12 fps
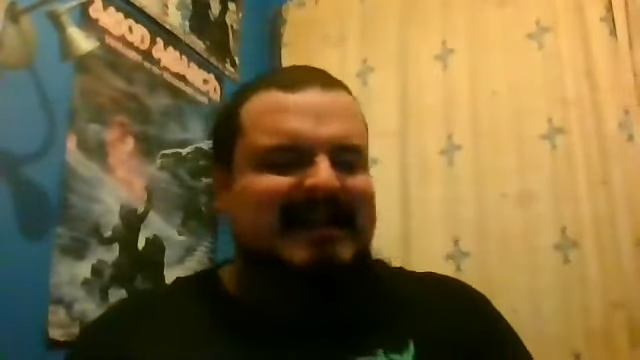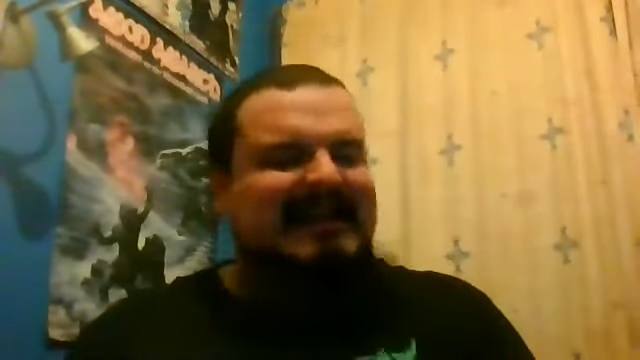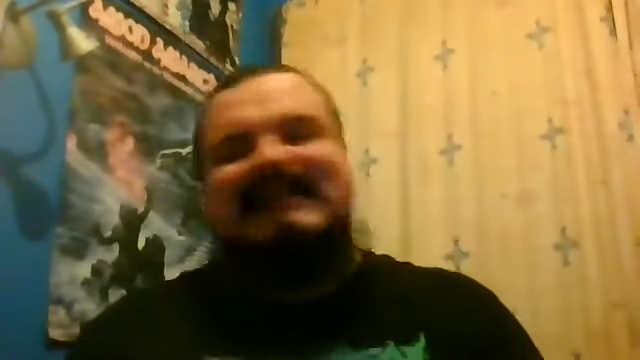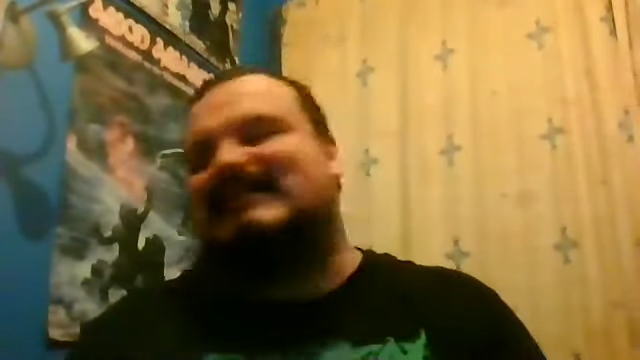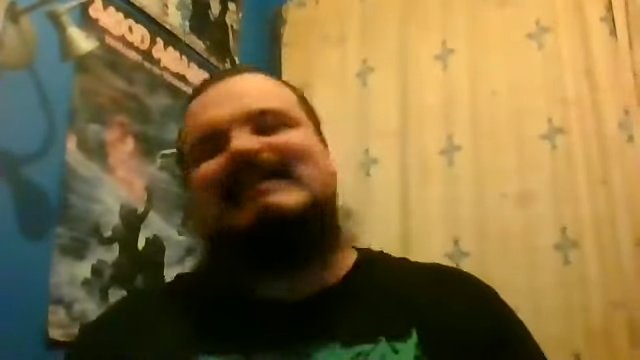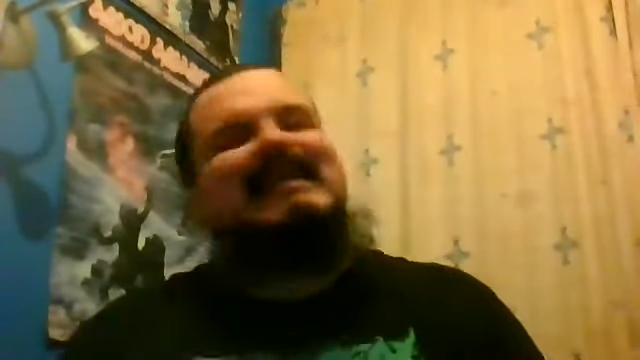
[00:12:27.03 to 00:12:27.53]

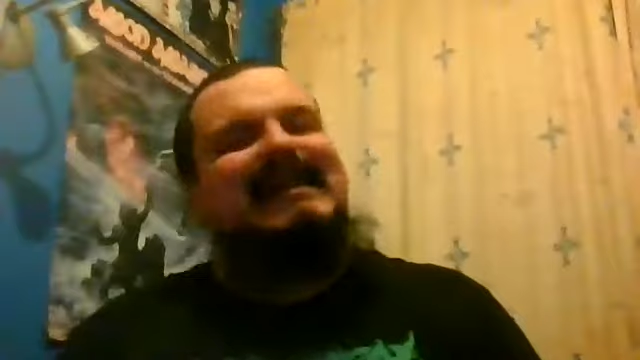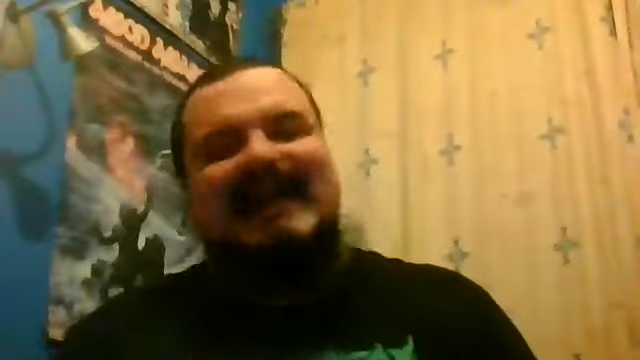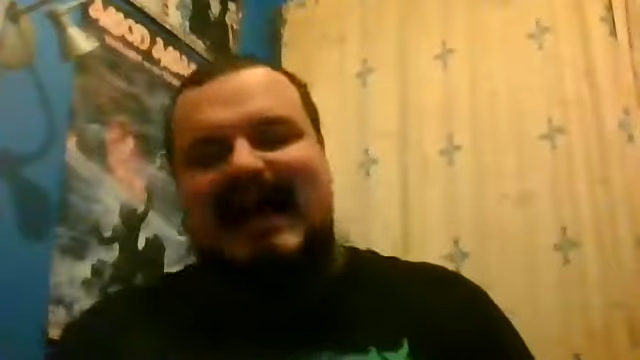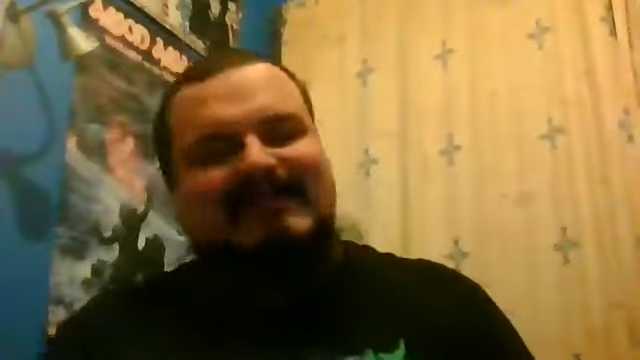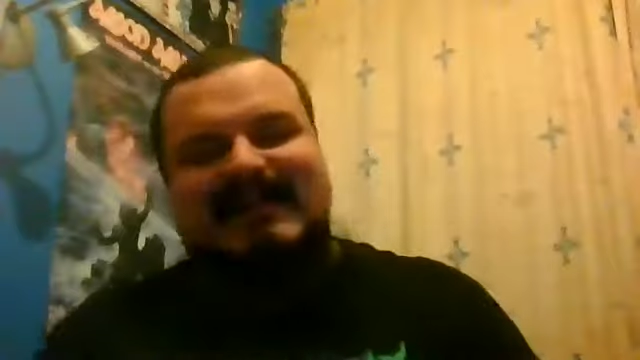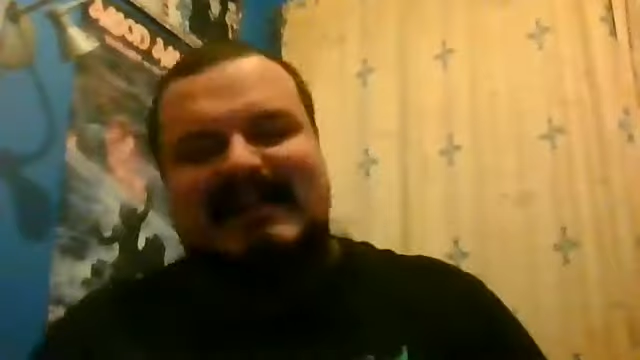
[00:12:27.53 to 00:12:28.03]
you're just
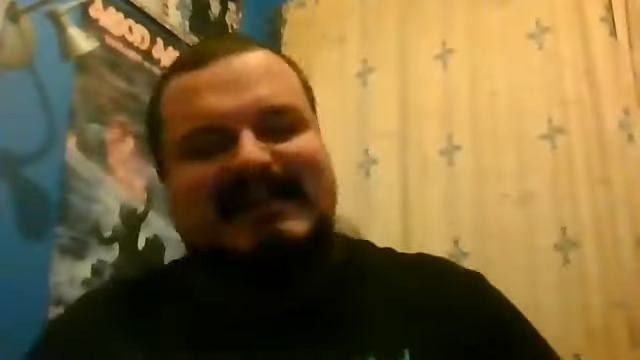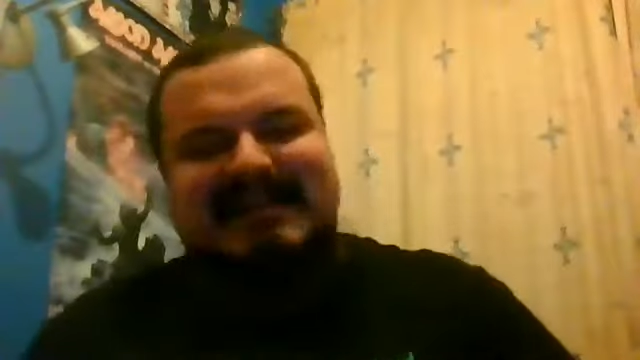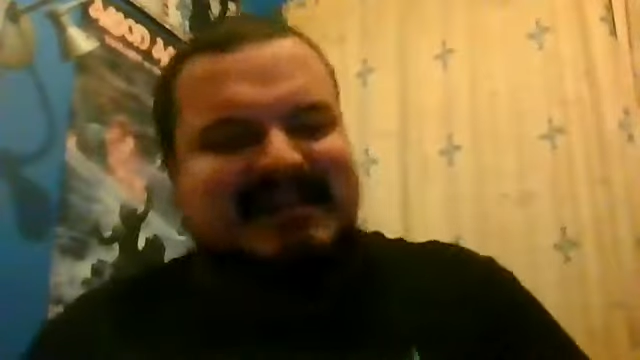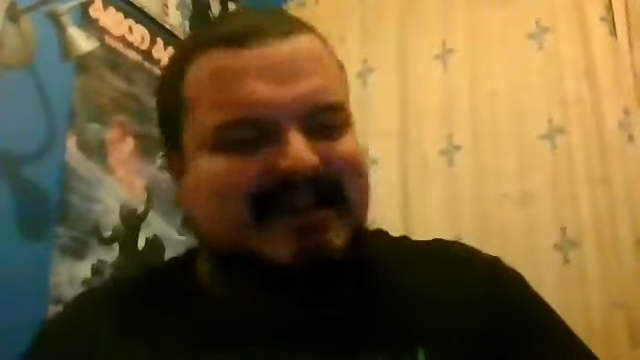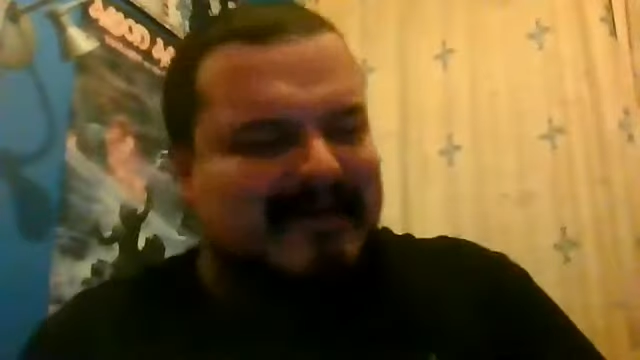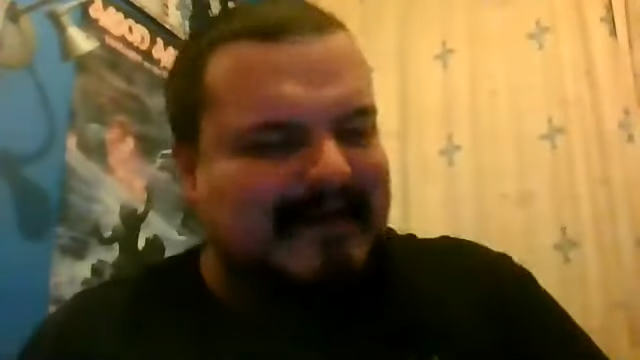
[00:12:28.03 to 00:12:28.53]
gonna have to
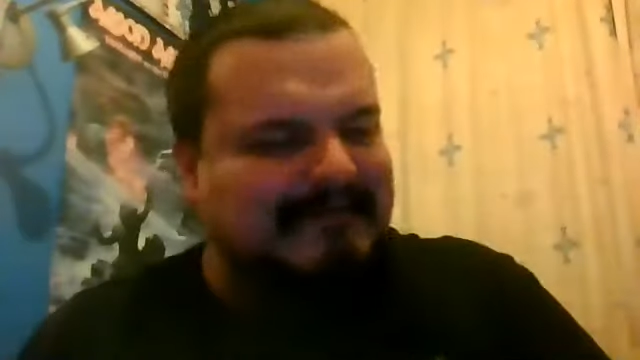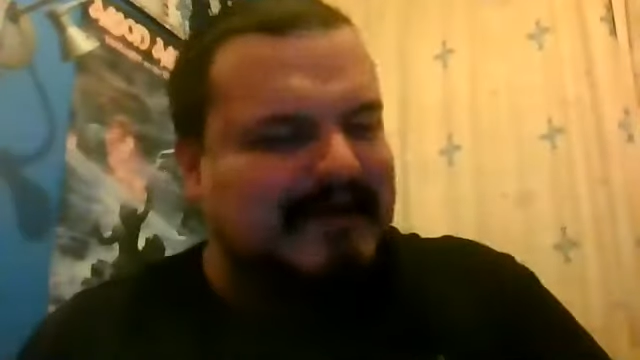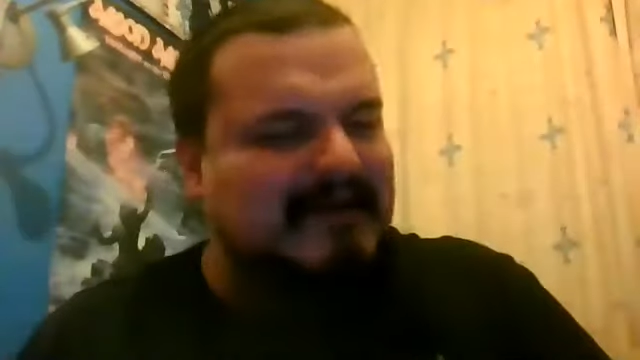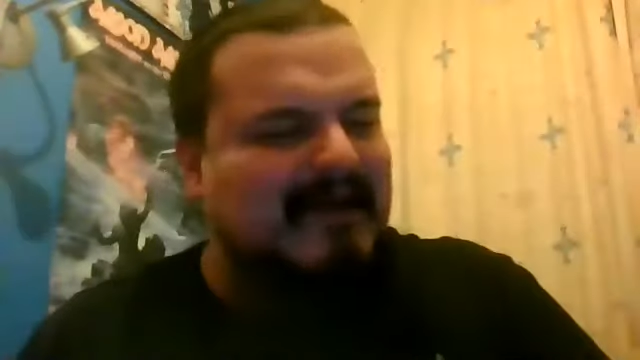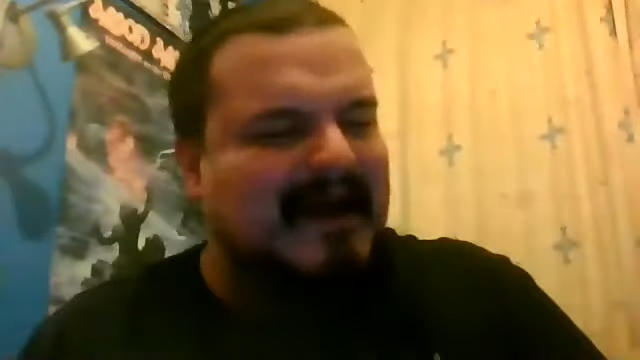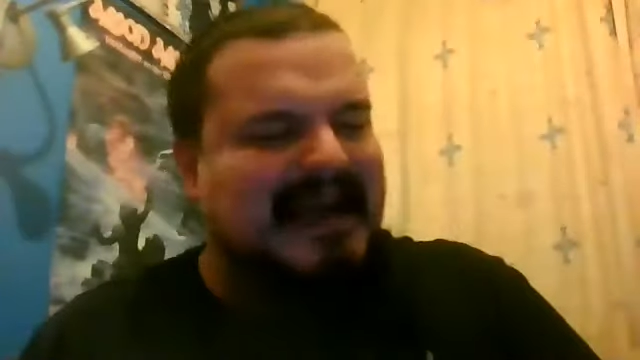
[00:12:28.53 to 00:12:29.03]
listen to it if
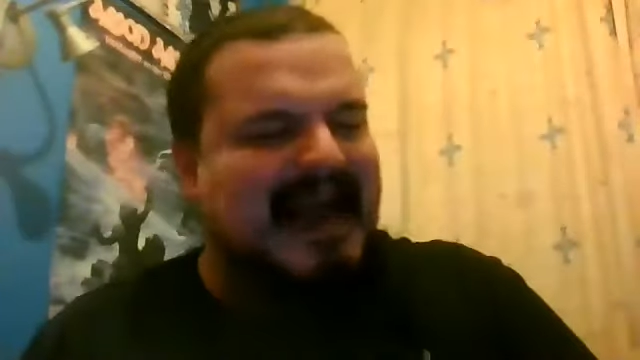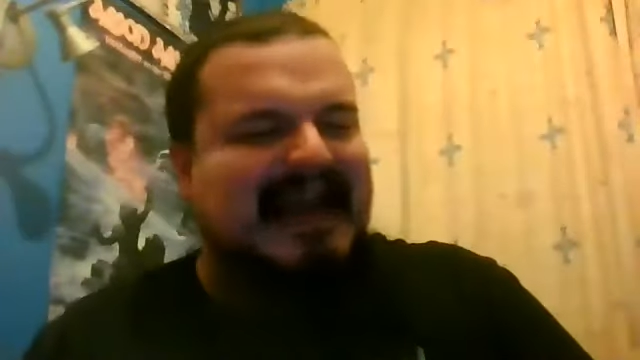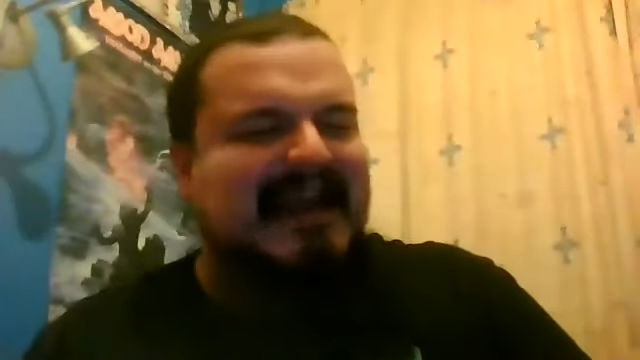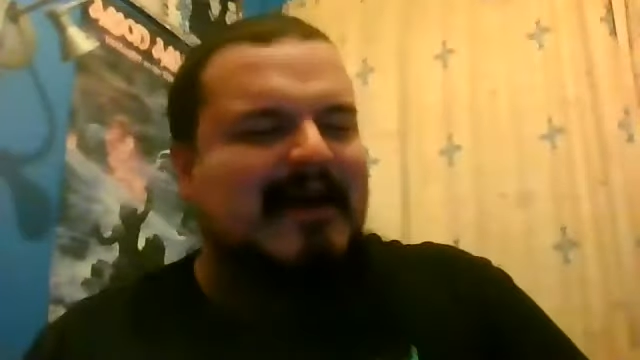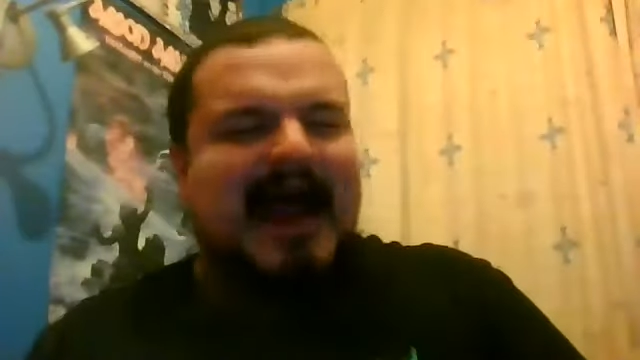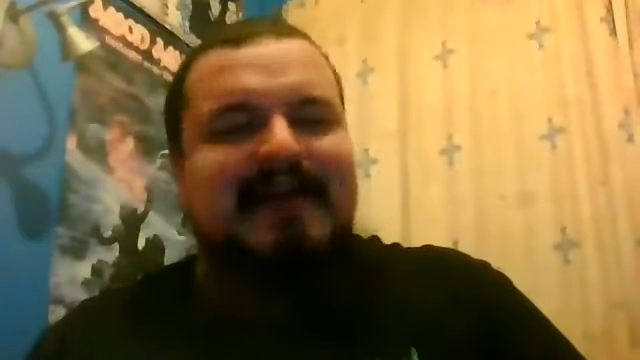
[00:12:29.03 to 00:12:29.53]
you like
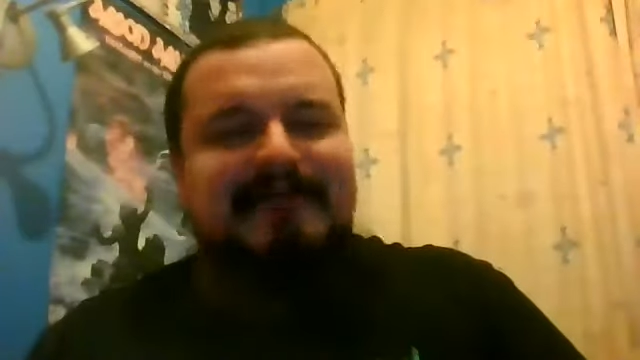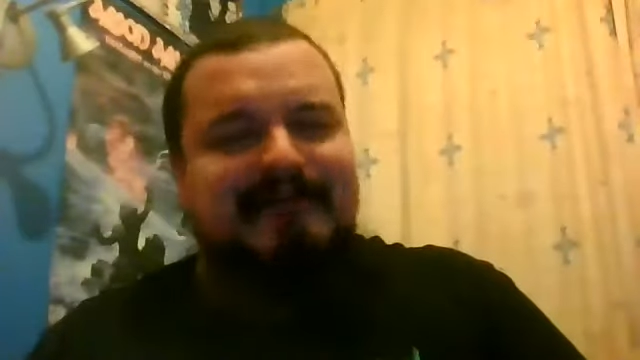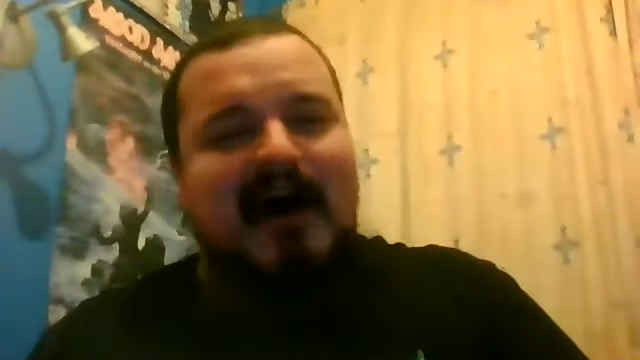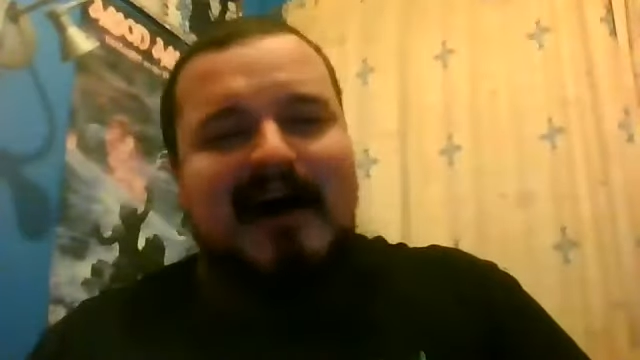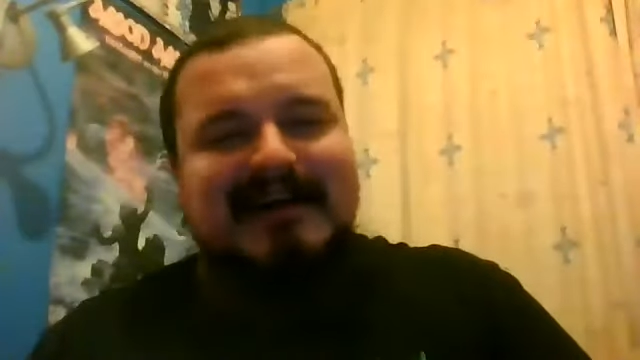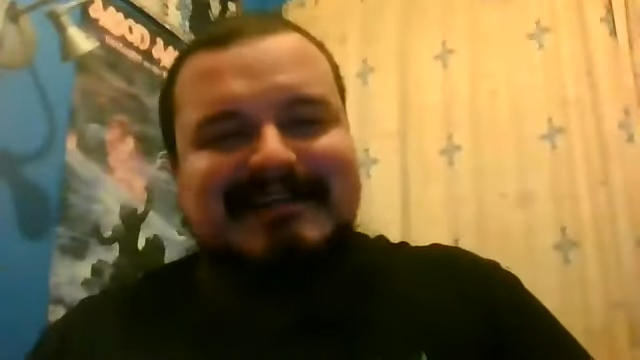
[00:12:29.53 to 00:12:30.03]
getting your head
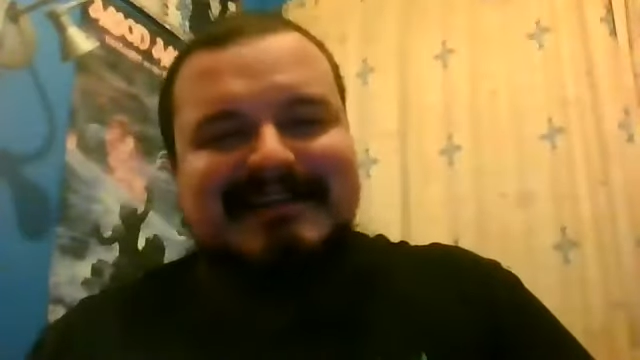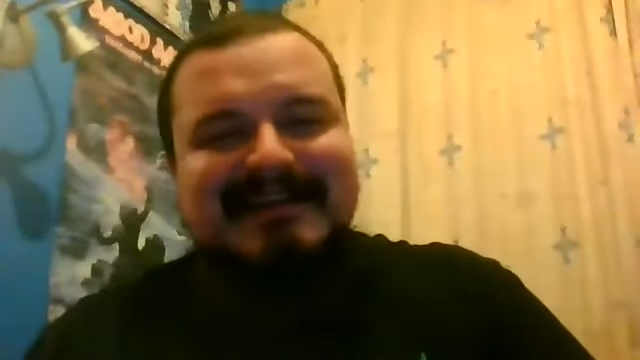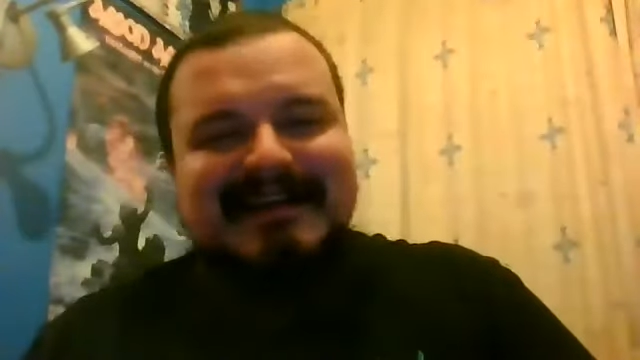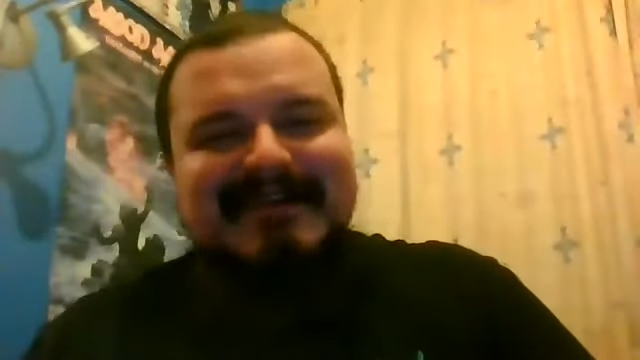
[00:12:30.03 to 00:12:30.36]
fucked,